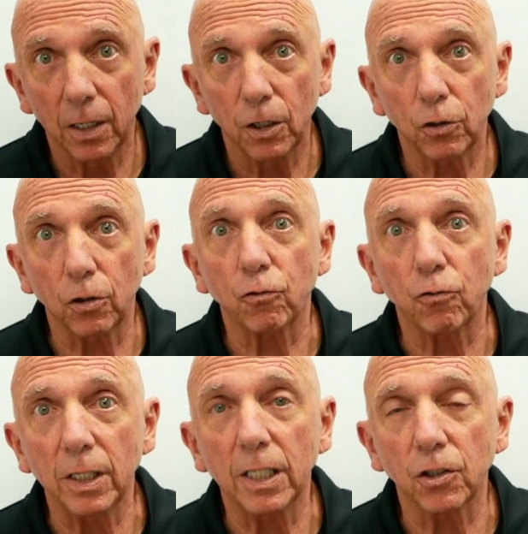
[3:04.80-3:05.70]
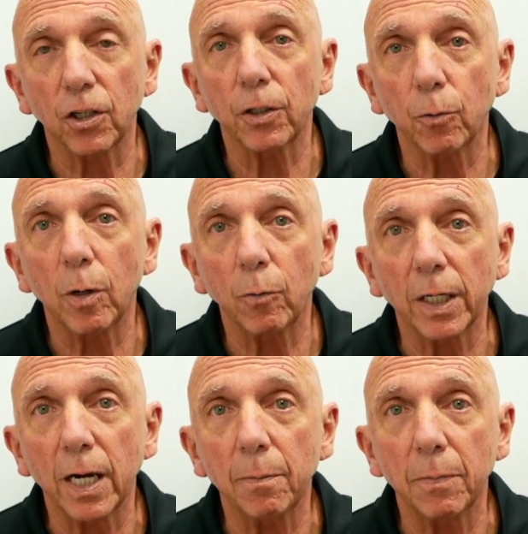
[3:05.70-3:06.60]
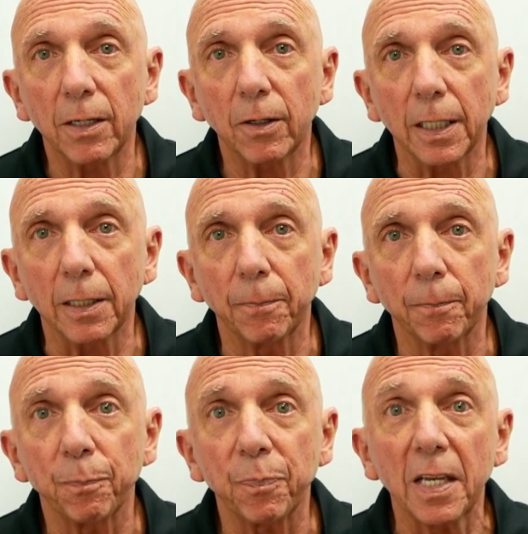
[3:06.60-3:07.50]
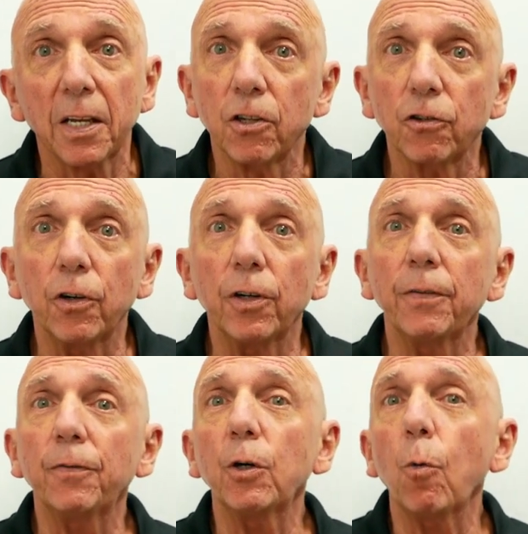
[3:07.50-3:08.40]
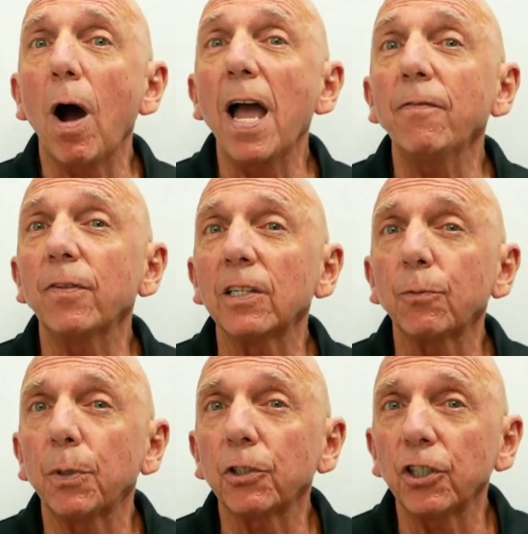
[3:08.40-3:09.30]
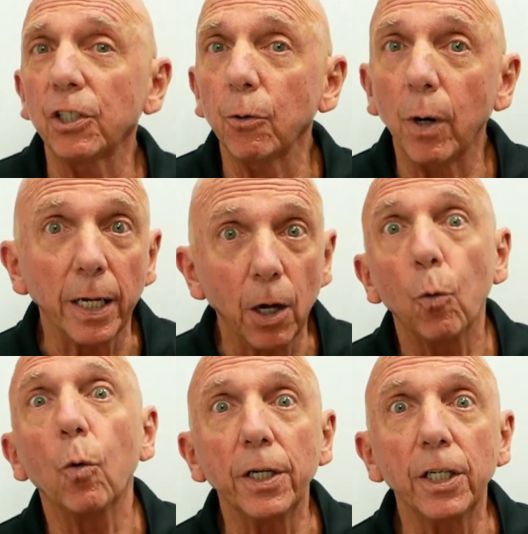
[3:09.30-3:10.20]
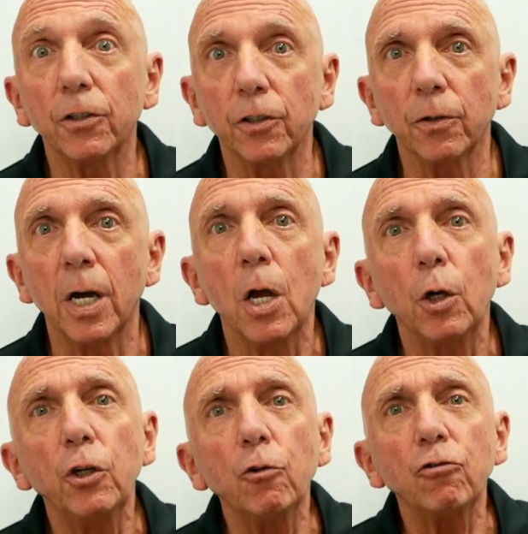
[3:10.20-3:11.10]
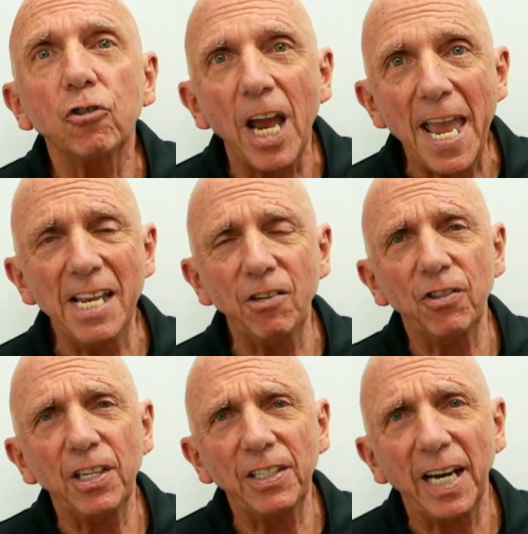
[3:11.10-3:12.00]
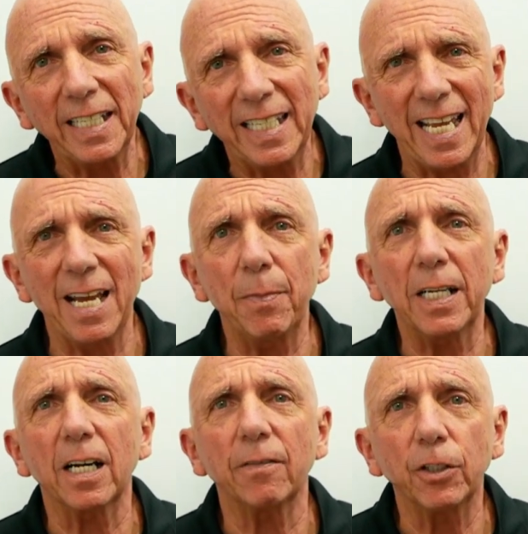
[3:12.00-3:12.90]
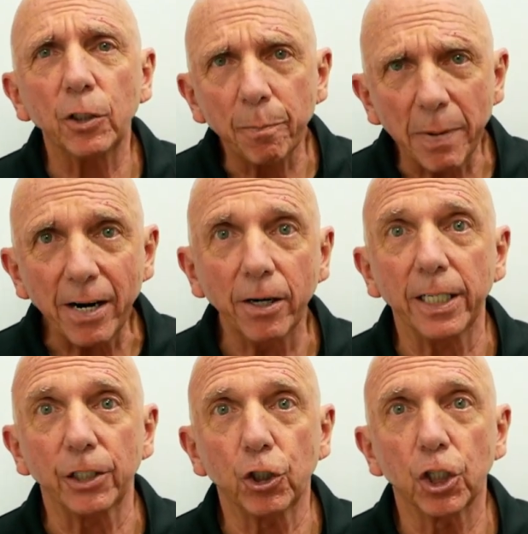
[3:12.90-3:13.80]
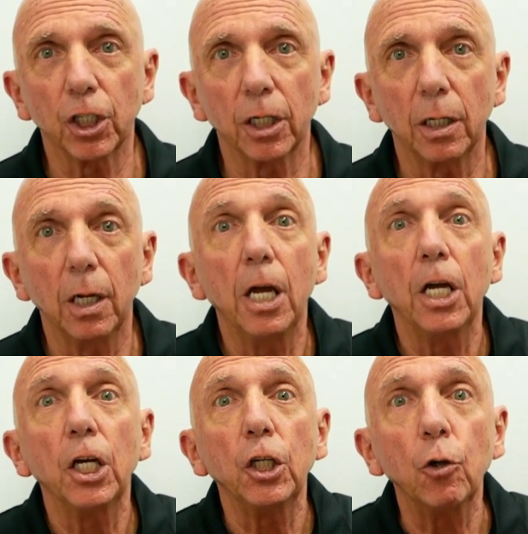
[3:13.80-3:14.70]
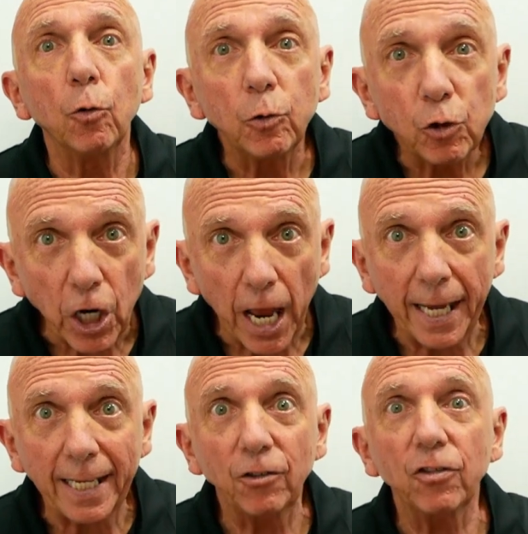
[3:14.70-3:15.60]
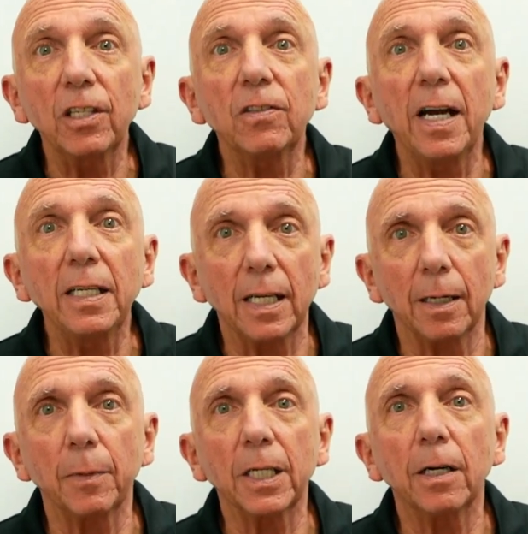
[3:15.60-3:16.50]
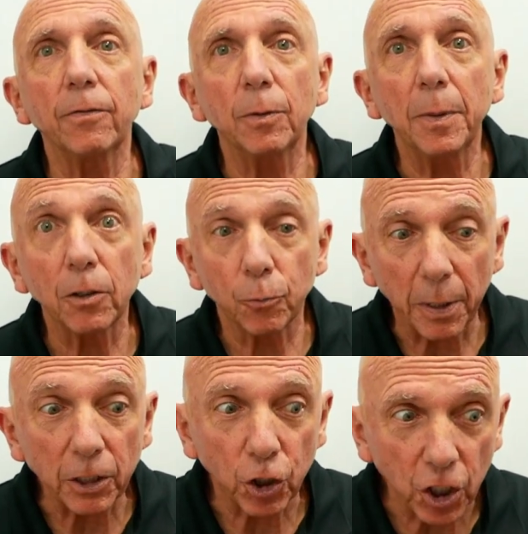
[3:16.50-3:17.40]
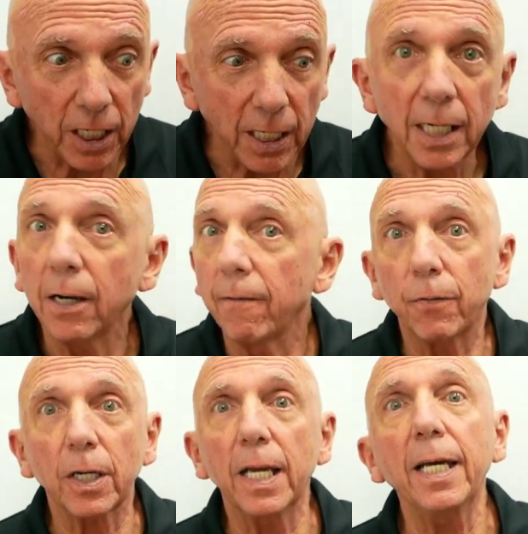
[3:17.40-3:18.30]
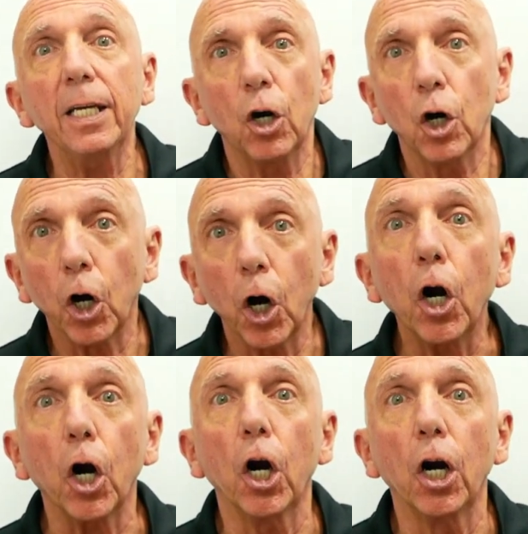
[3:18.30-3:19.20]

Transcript: to treat each other when we got married. So if your wife is pushing you away, what do you do? You change the dynamic of your marriage. You change the dynamic of your marriage. But she, forget her.